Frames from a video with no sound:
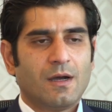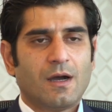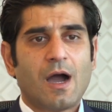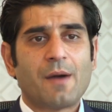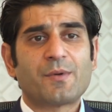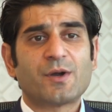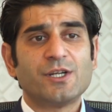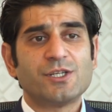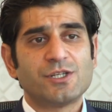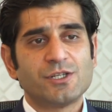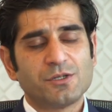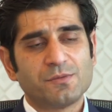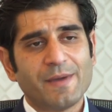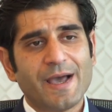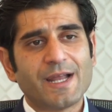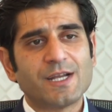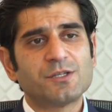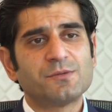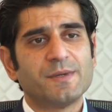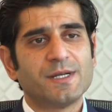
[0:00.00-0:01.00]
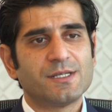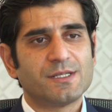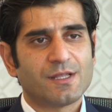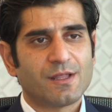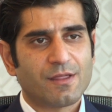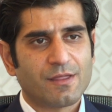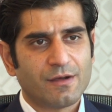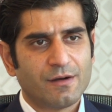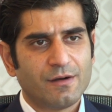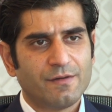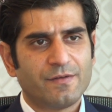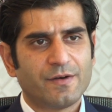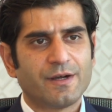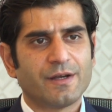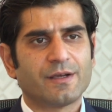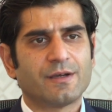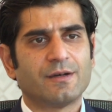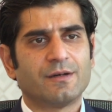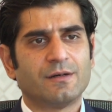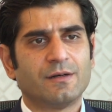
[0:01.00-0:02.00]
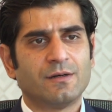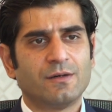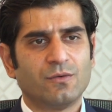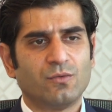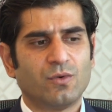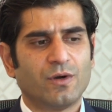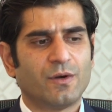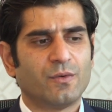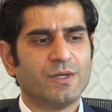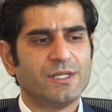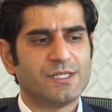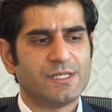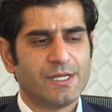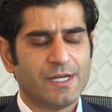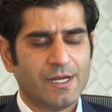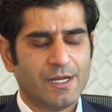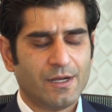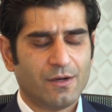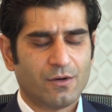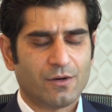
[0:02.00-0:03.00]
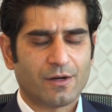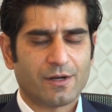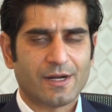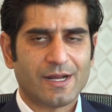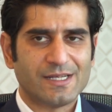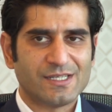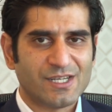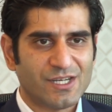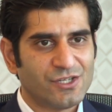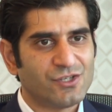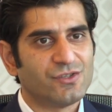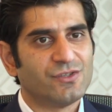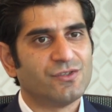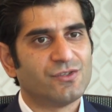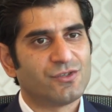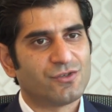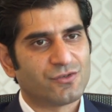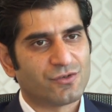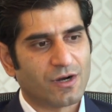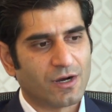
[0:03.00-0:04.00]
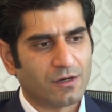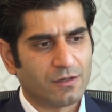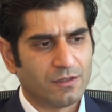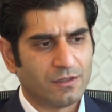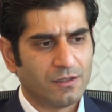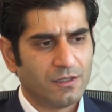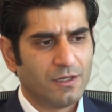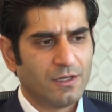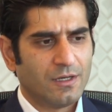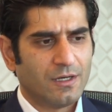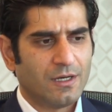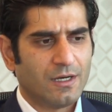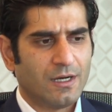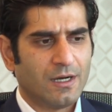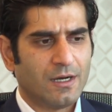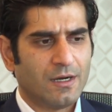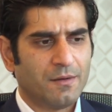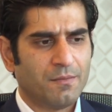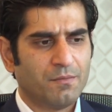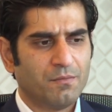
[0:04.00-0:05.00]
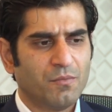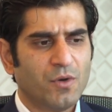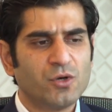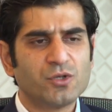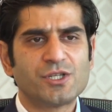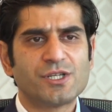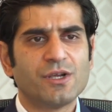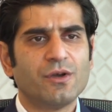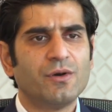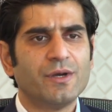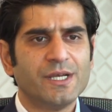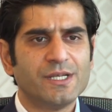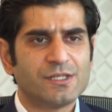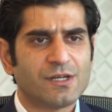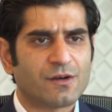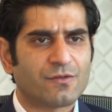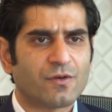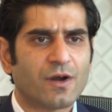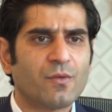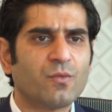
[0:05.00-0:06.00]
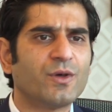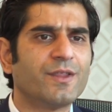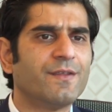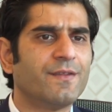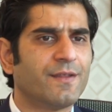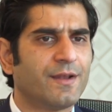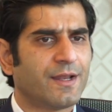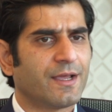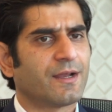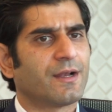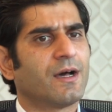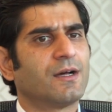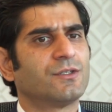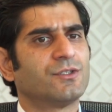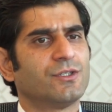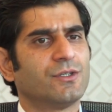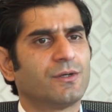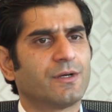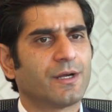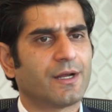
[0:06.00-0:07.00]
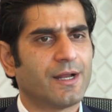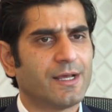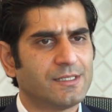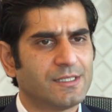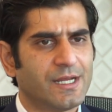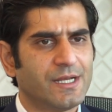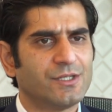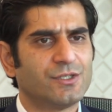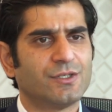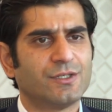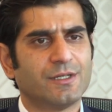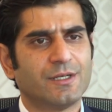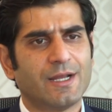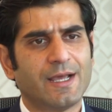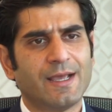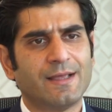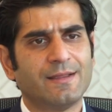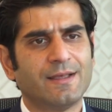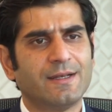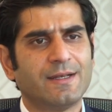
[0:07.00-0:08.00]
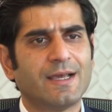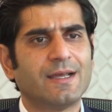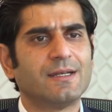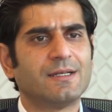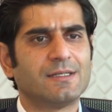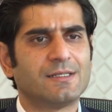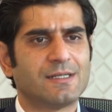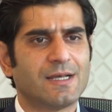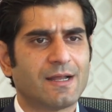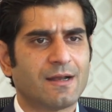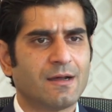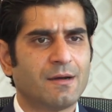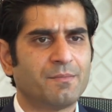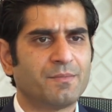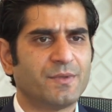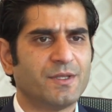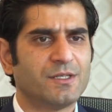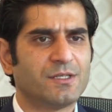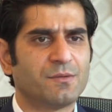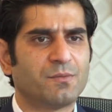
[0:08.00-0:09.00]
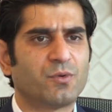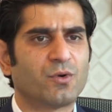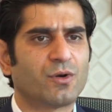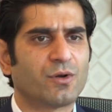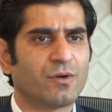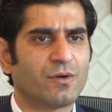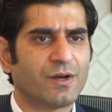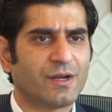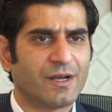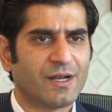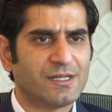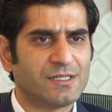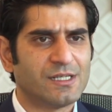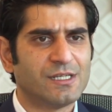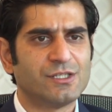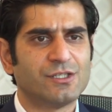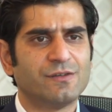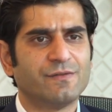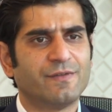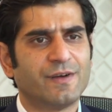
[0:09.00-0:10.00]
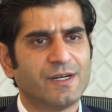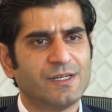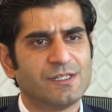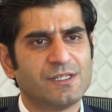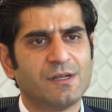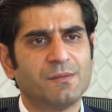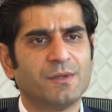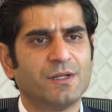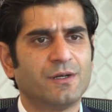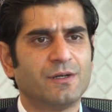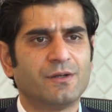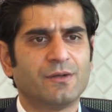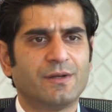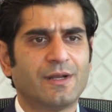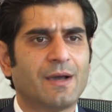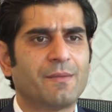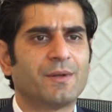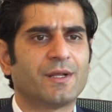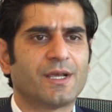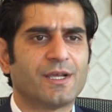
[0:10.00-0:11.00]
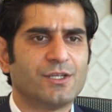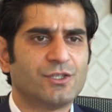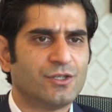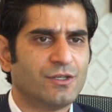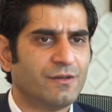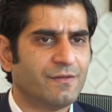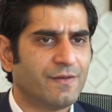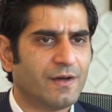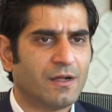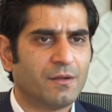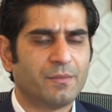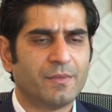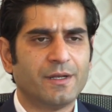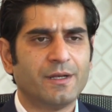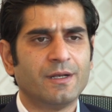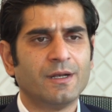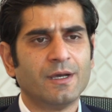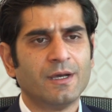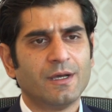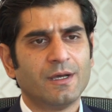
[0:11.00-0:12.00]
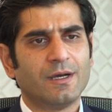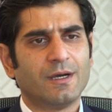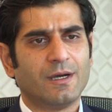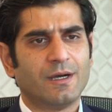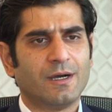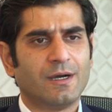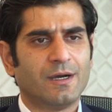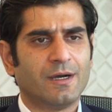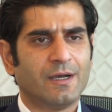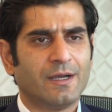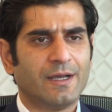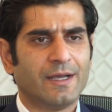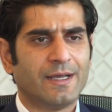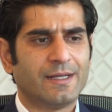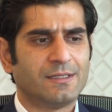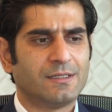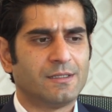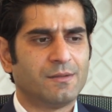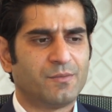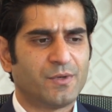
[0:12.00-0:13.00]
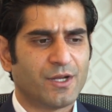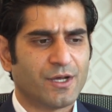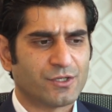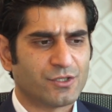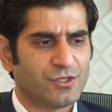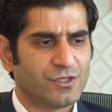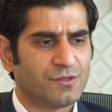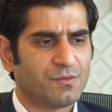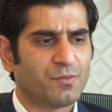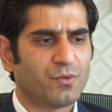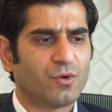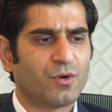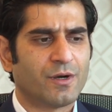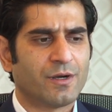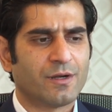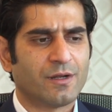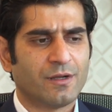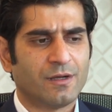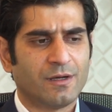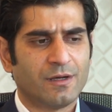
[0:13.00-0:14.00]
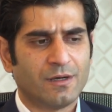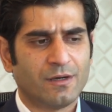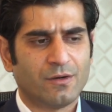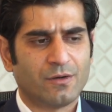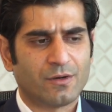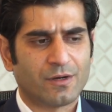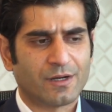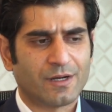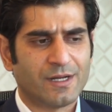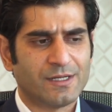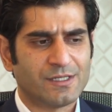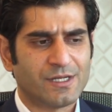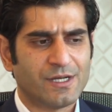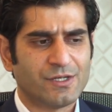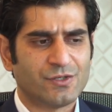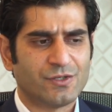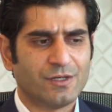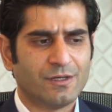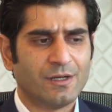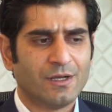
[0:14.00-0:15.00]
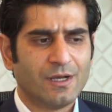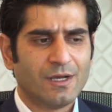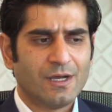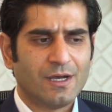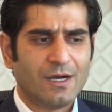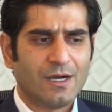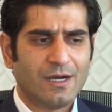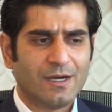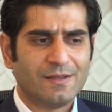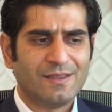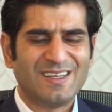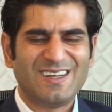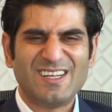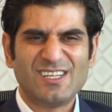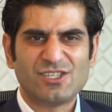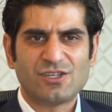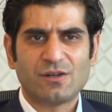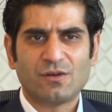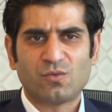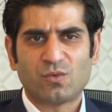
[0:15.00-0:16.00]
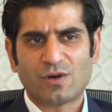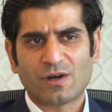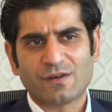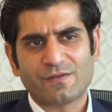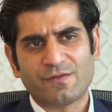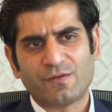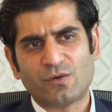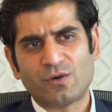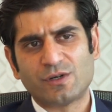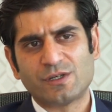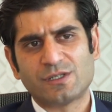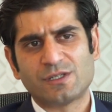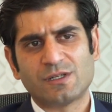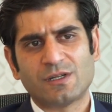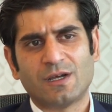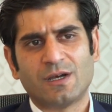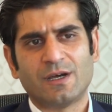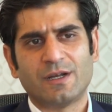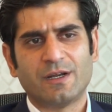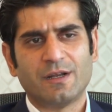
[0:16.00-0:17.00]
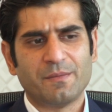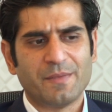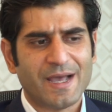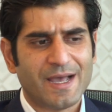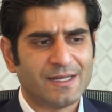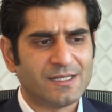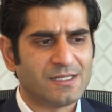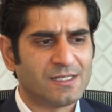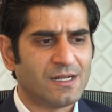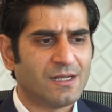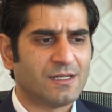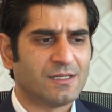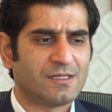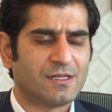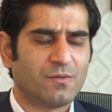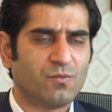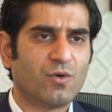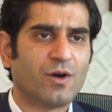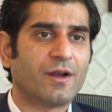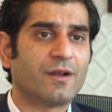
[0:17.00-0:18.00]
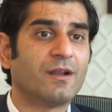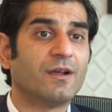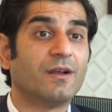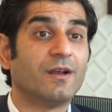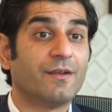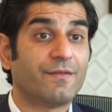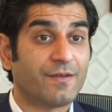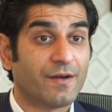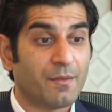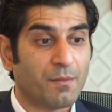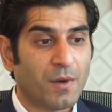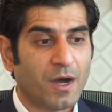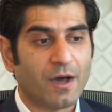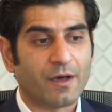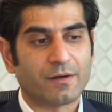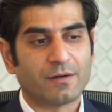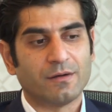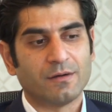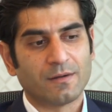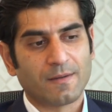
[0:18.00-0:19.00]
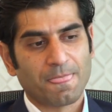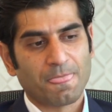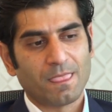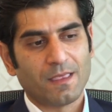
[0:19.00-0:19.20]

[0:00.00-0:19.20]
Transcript: Operations management is the third vertical where we see organizations struggle. Most COEs are run within the technology organization, and they tend to set up the support organization very similar to an application development and production support organization. The digital workforce demands a somewhat different model.